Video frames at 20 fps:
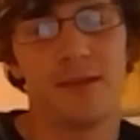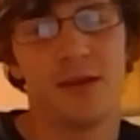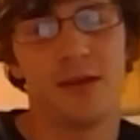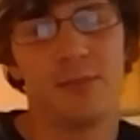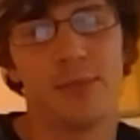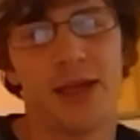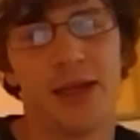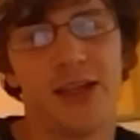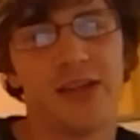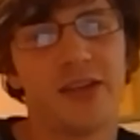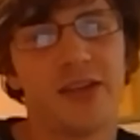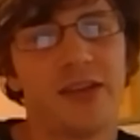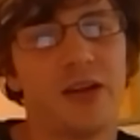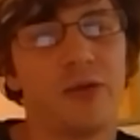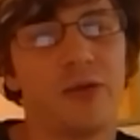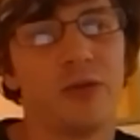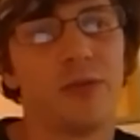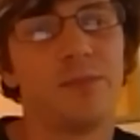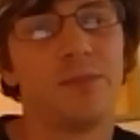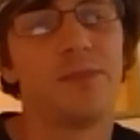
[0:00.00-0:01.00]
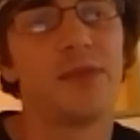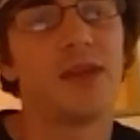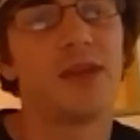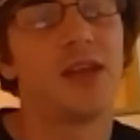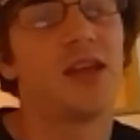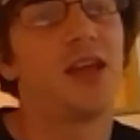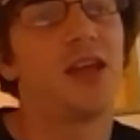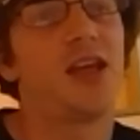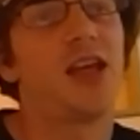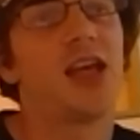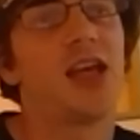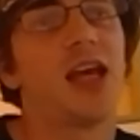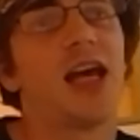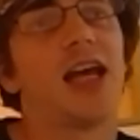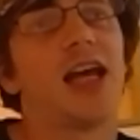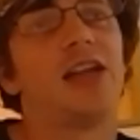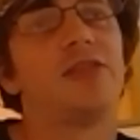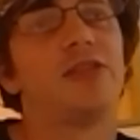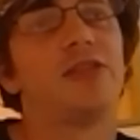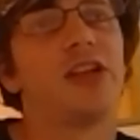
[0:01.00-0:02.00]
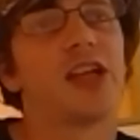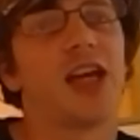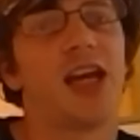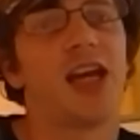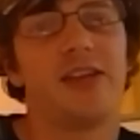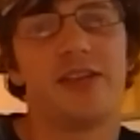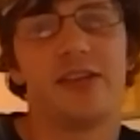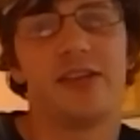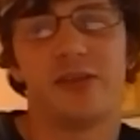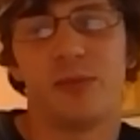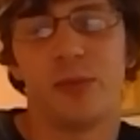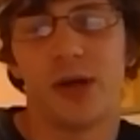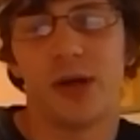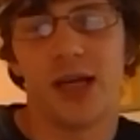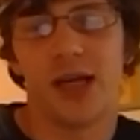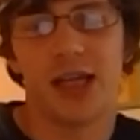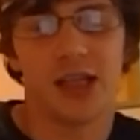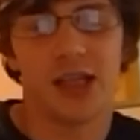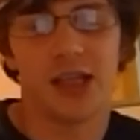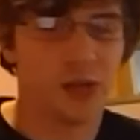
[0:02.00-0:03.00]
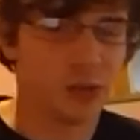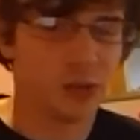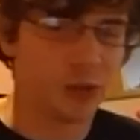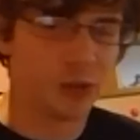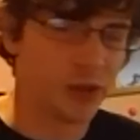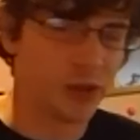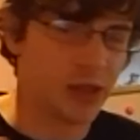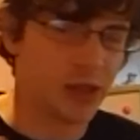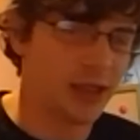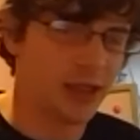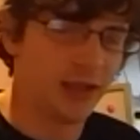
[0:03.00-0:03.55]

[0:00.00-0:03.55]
Bayes' theorem, and for the cases where your